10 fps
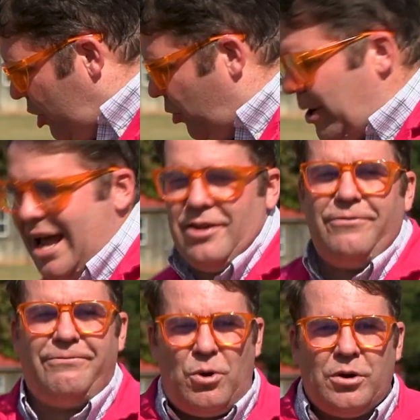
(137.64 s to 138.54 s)
create a
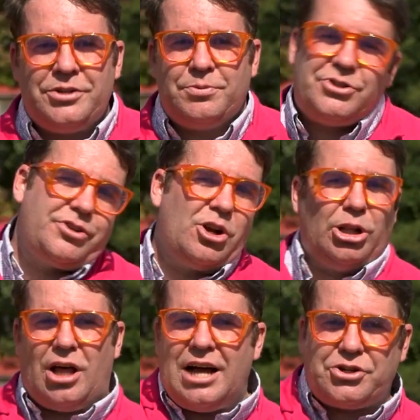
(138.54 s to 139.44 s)
force, which is gonna
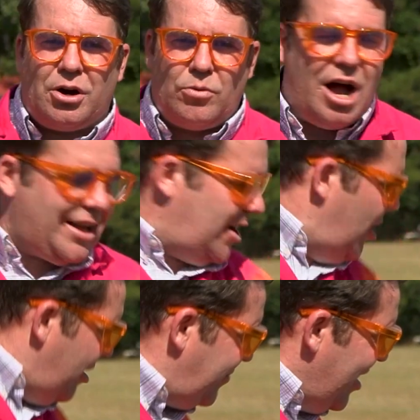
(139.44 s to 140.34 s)
launch our rocket
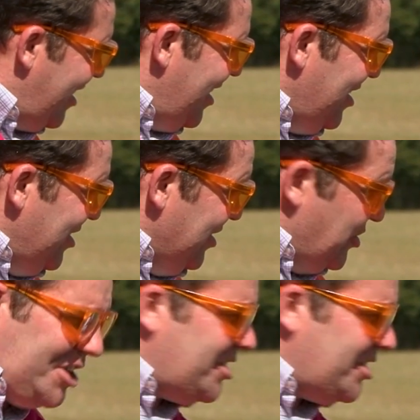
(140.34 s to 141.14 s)
off, just